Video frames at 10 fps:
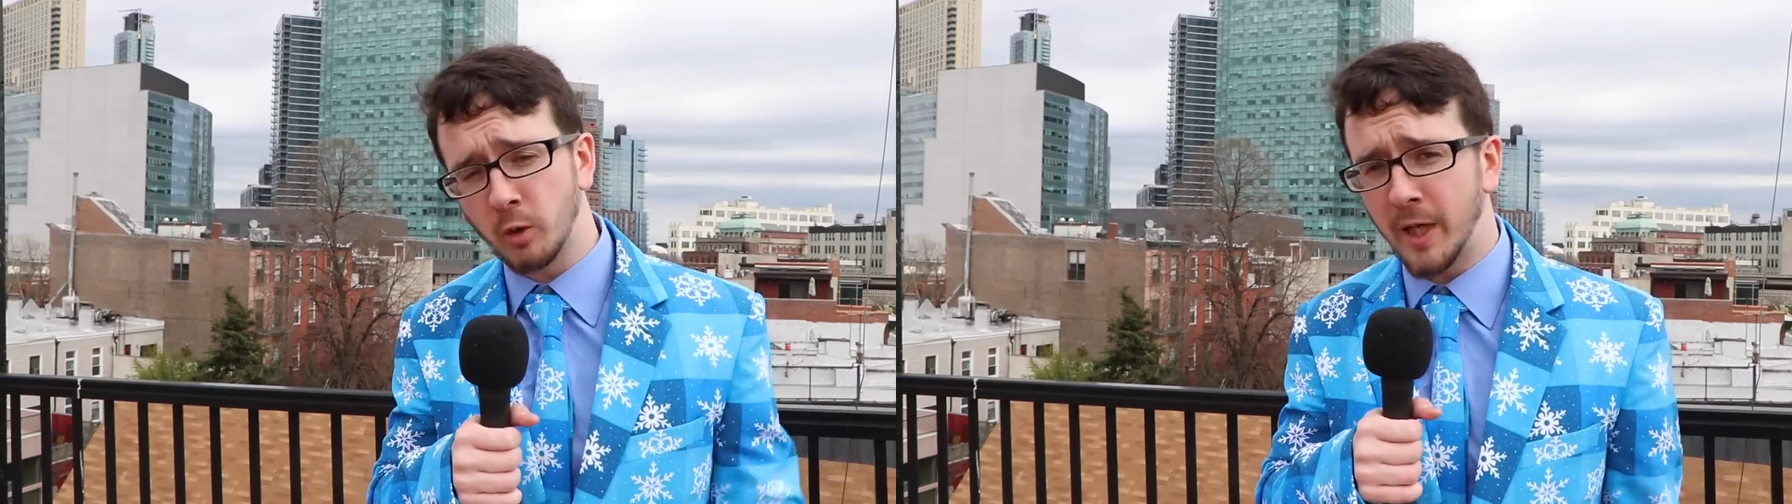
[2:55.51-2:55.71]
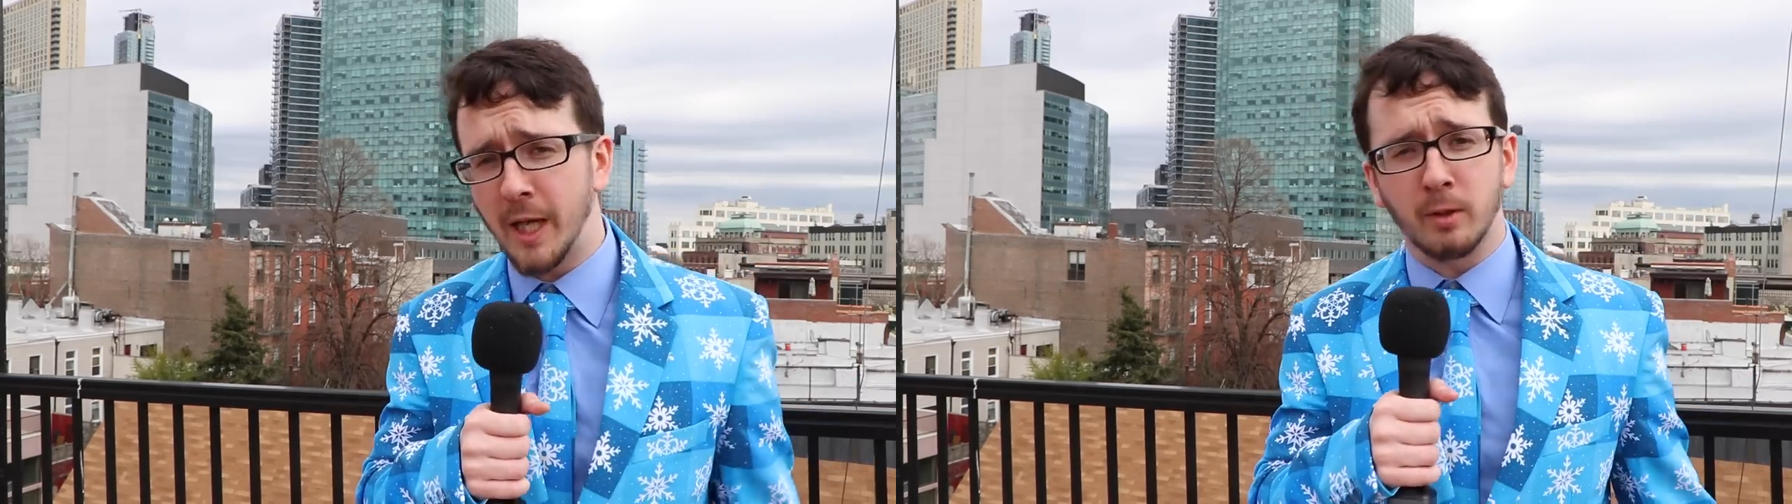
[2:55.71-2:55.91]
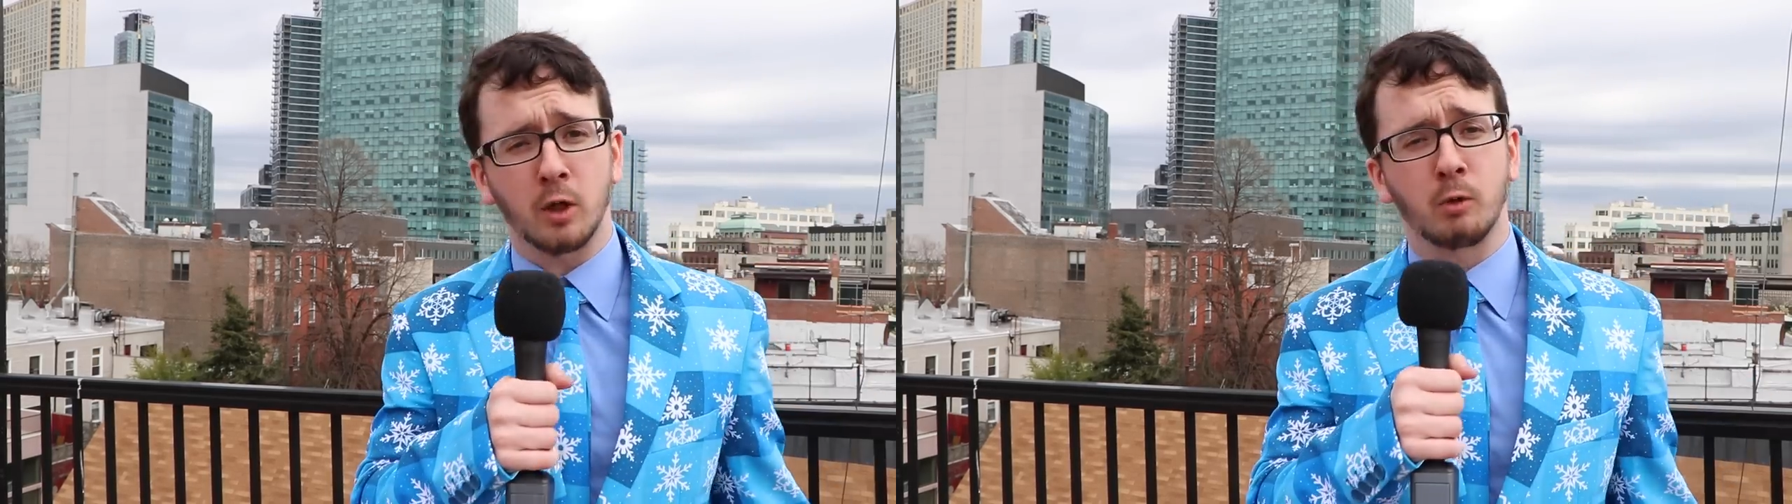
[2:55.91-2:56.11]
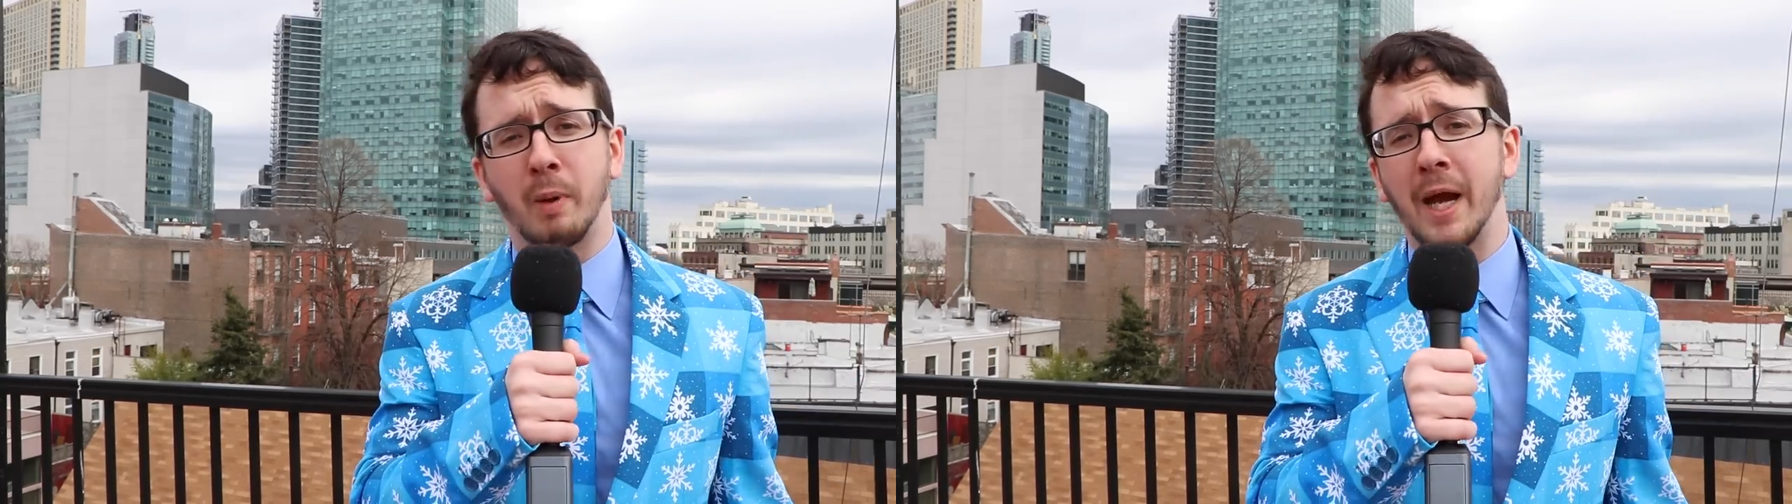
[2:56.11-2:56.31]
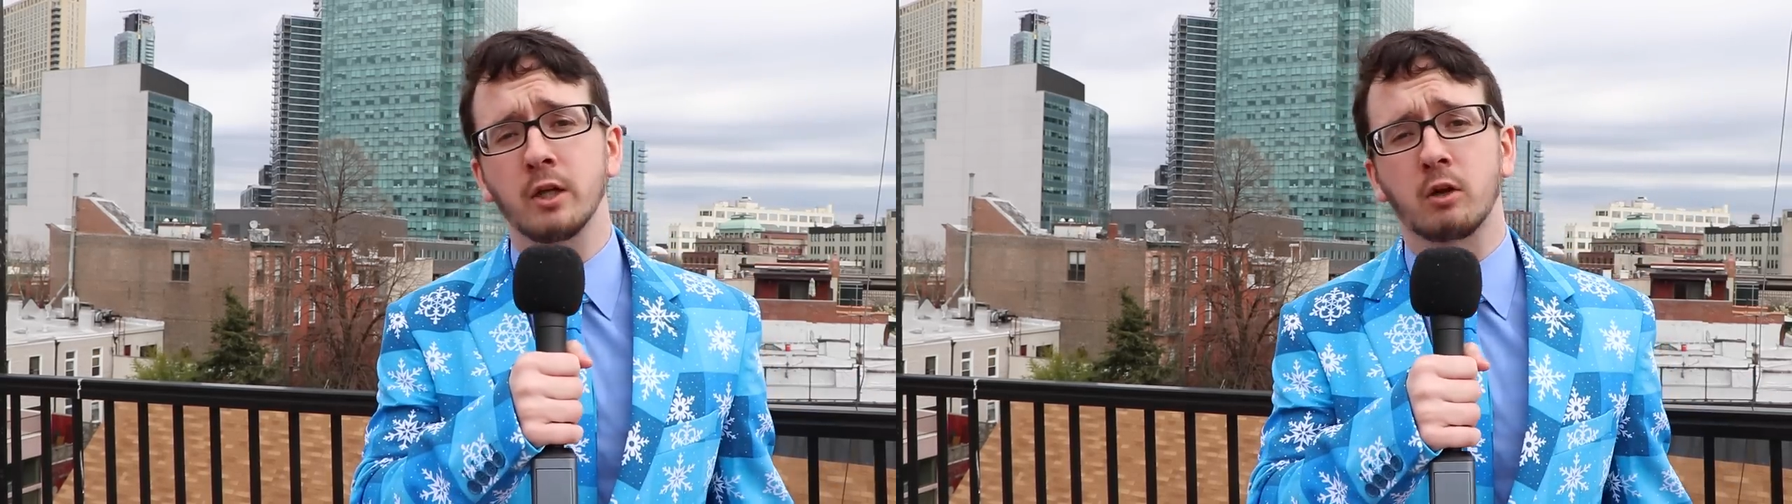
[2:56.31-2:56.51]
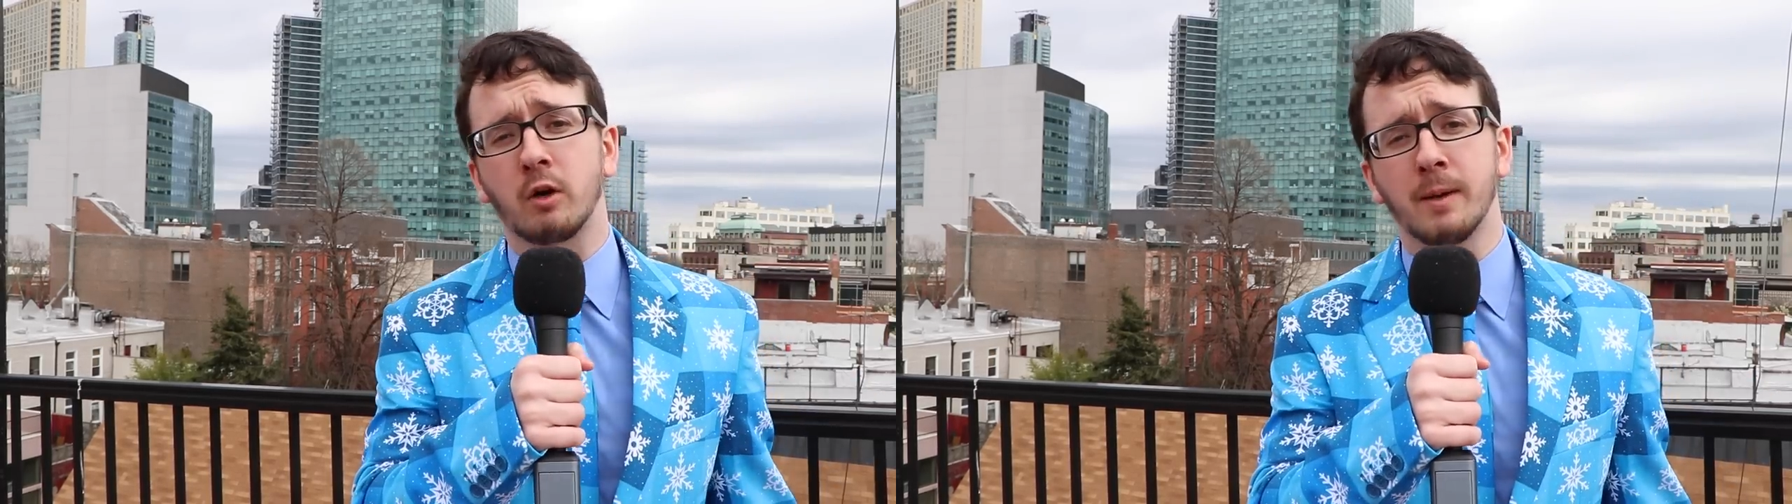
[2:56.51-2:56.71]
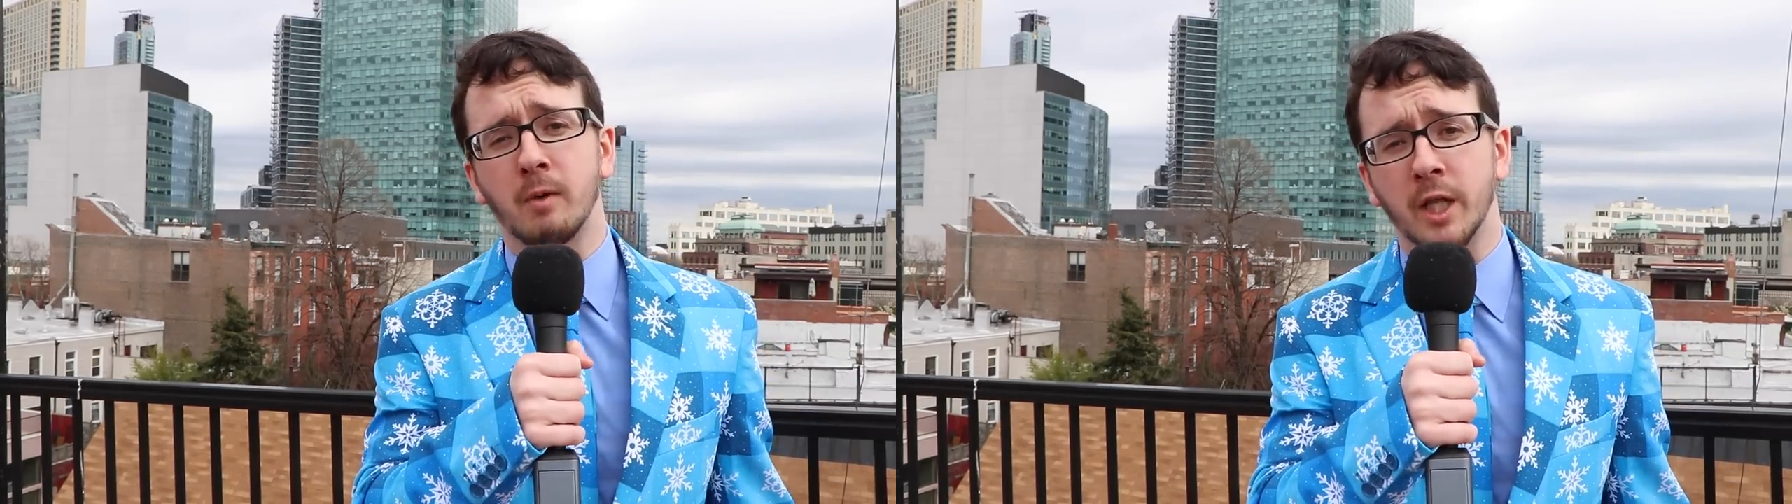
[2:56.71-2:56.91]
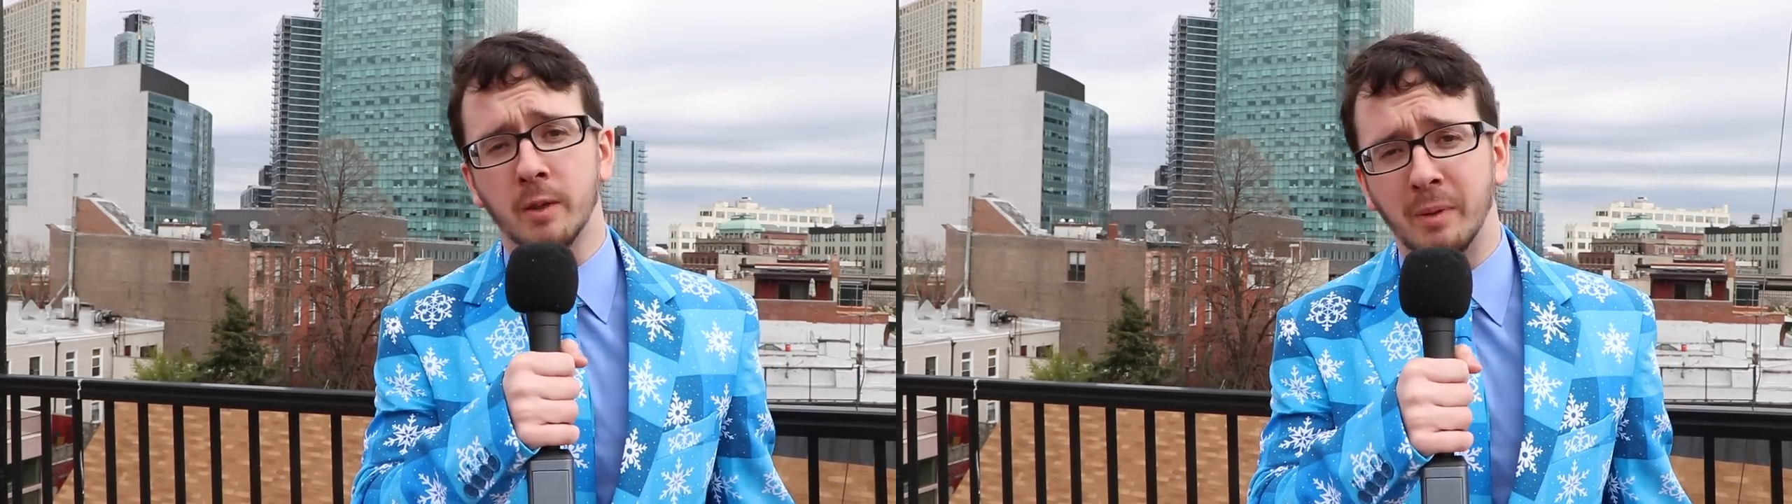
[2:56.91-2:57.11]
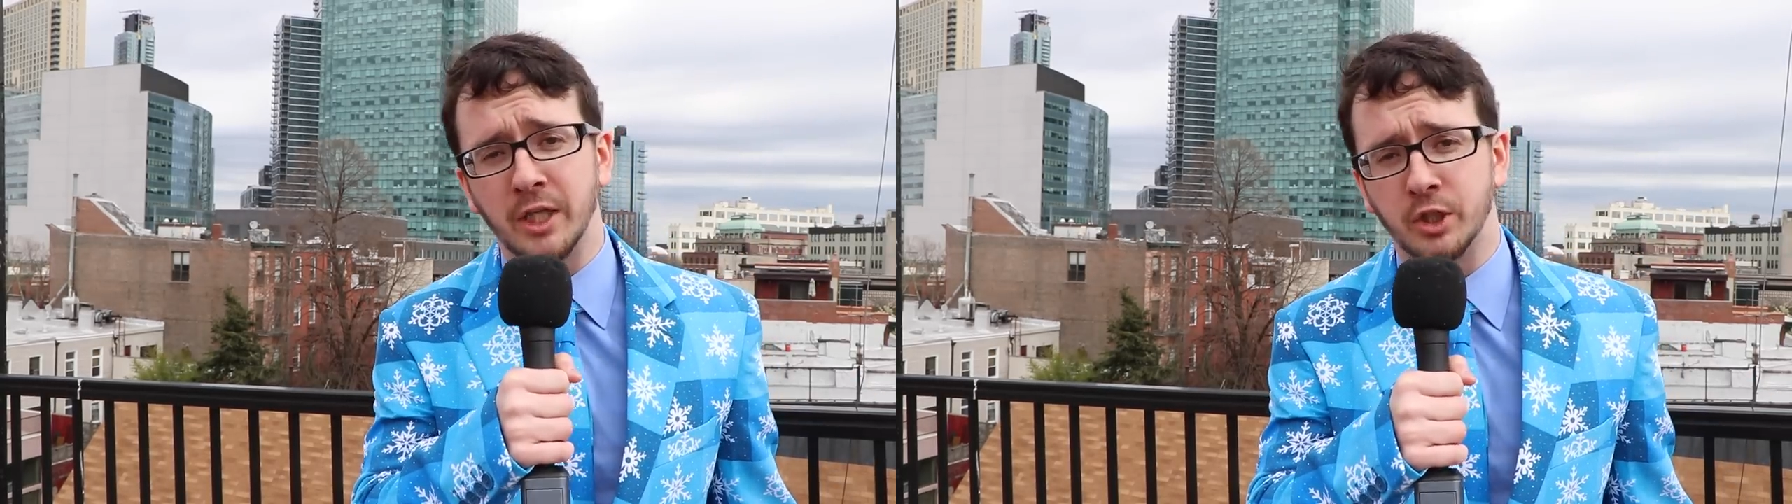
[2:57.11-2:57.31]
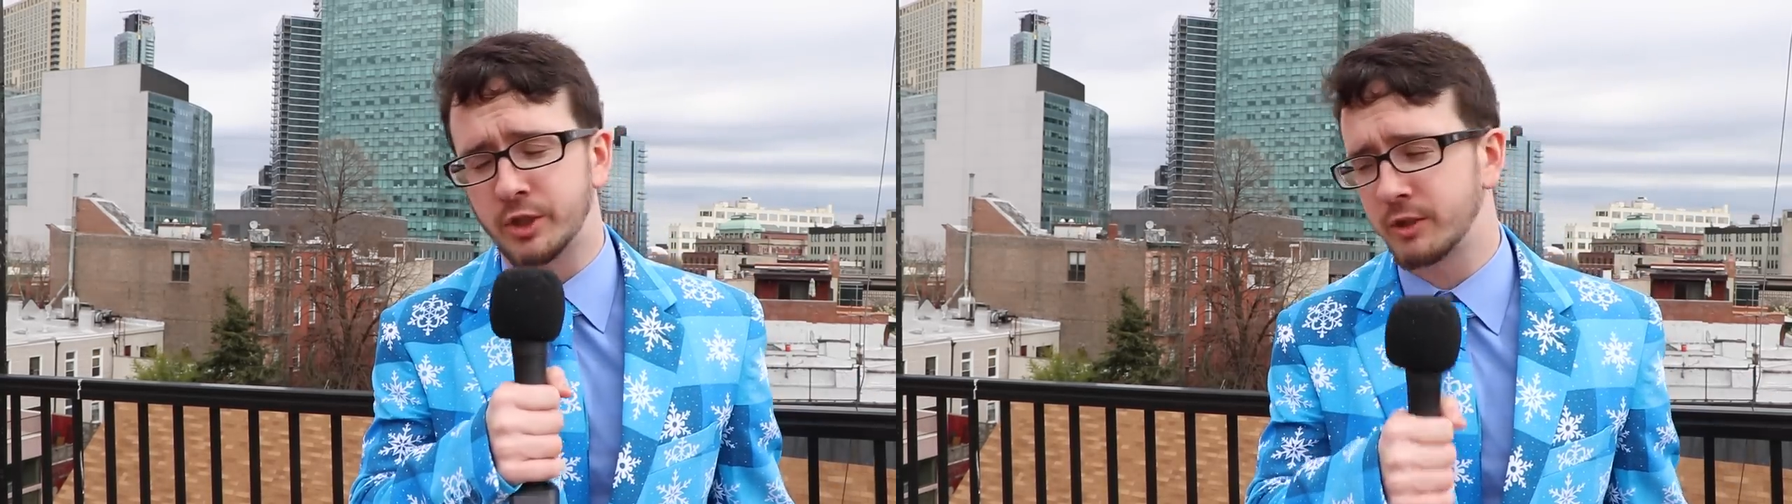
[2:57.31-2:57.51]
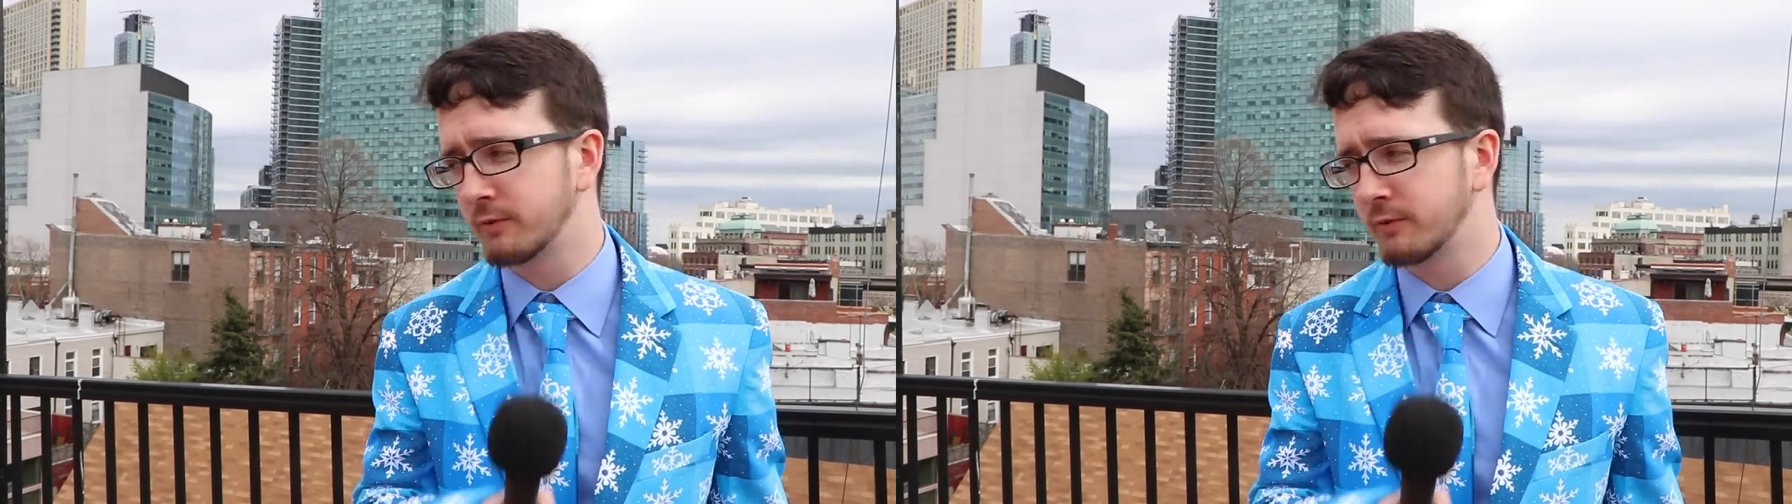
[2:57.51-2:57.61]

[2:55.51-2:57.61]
you'll be able to bang your grandma on the beach.